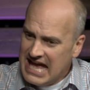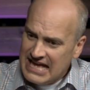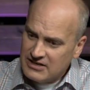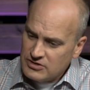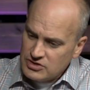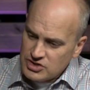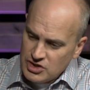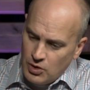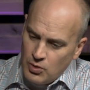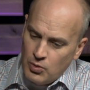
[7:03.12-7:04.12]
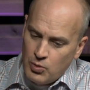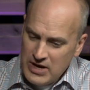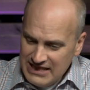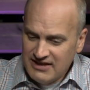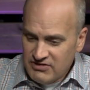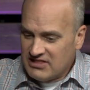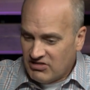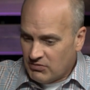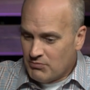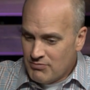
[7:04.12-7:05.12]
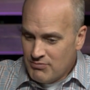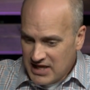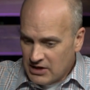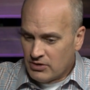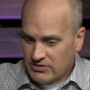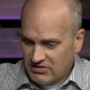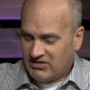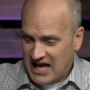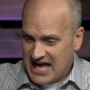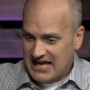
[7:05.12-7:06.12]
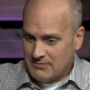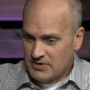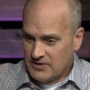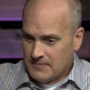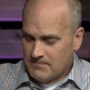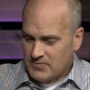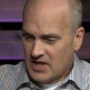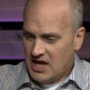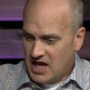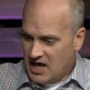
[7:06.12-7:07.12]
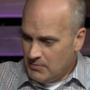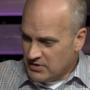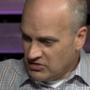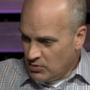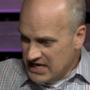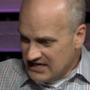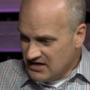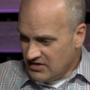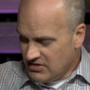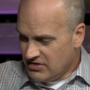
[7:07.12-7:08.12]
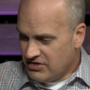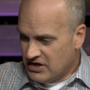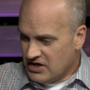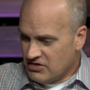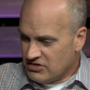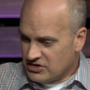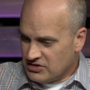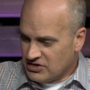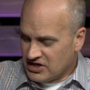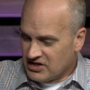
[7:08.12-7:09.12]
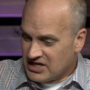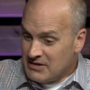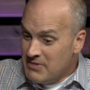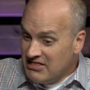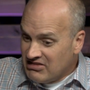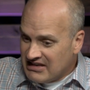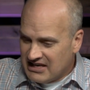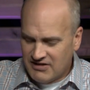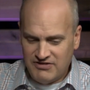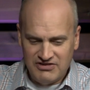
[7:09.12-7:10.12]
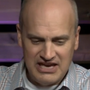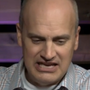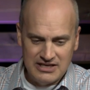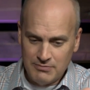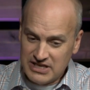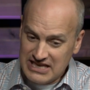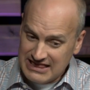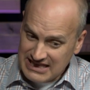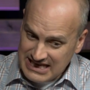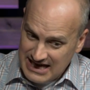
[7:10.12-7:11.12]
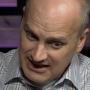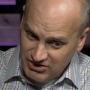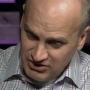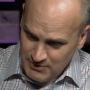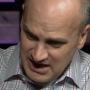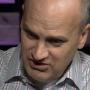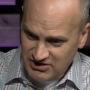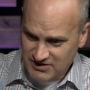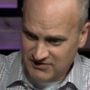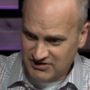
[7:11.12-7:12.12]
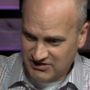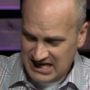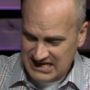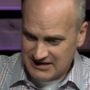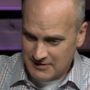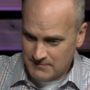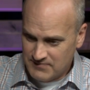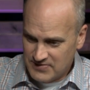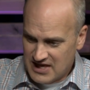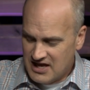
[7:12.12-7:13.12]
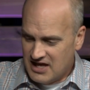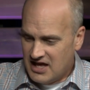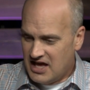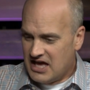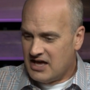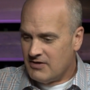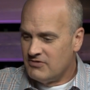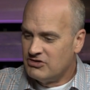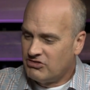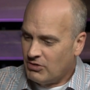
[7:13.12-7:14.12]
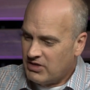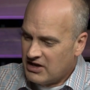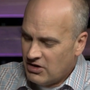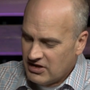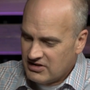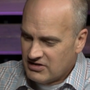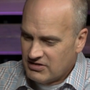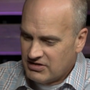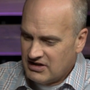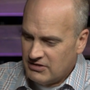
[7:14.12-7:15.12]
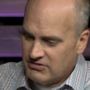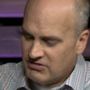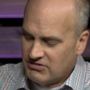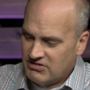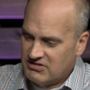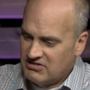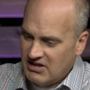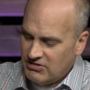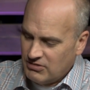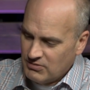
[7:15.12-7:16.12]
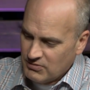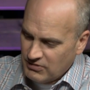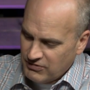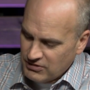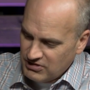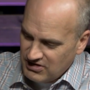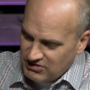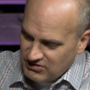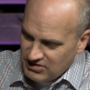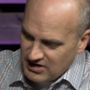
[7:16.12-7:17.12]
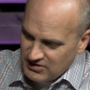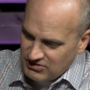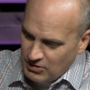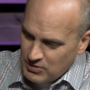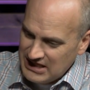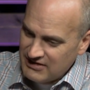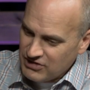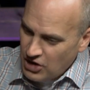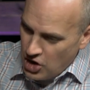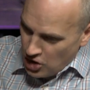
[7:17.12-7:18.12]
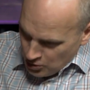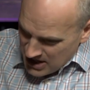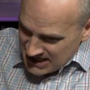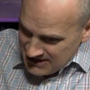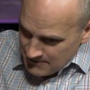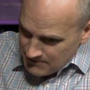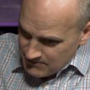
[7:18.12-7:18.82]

And so we live in this middle time uh, between the, the, the commencing of his kingdom, but not the consummation of his kingdom. Uh, so they call it, uh, theologians tend to refer to this. The, so we live in the already,